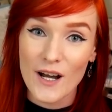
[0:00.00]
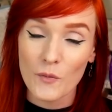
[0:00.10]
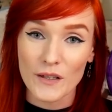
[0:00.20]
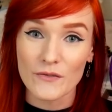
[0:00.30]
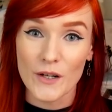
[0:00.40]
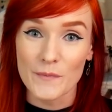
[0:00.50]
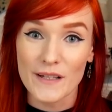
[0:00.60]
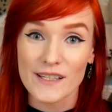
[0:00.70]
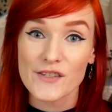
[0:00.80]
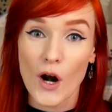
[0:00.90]
one of them,
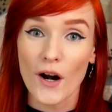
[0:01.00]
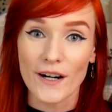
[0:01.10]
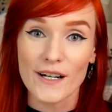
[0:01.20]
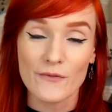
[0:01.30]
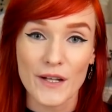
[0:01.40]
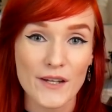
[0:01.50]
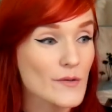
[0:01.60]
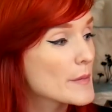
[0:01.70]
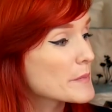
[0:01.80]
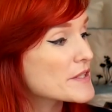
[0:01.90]
Star, if you guys
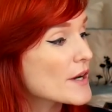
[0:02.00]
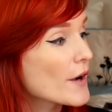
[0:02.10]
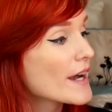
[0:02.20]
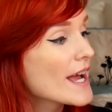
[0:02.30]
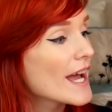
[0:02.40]
remember Star,